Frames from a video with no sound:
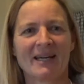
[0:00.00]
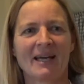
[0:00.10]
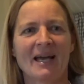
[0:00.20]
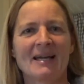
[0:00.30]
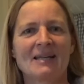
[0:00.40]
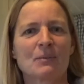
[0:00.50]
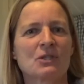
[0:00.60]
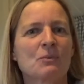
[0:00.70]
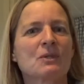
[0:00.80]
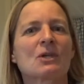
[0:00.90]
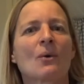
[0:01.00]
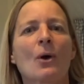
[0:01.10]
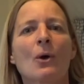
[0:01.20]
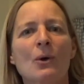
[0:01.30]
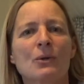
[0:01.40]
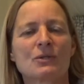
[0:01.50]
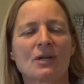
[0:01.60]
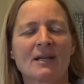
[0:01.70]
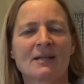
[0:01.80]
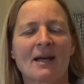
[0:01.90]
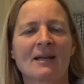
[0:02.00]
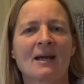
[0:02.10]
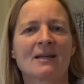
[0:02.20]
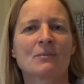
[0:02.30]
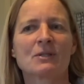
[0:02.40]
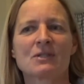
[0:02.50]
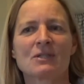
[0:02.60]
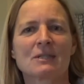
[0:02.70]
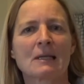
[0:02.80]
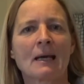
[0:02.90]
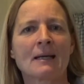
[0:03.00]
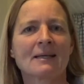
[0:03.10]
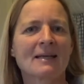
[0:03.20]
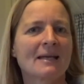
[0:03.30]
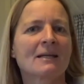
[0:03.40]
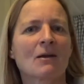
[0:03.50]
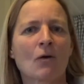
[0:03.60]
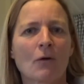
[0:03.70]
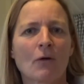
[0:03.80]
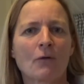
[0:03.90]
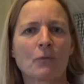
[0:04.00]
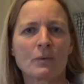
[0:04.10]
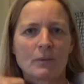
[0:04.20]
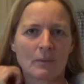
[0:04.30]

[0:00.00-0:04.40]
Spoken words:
And she was so hurt, and it was just, and it ended off with,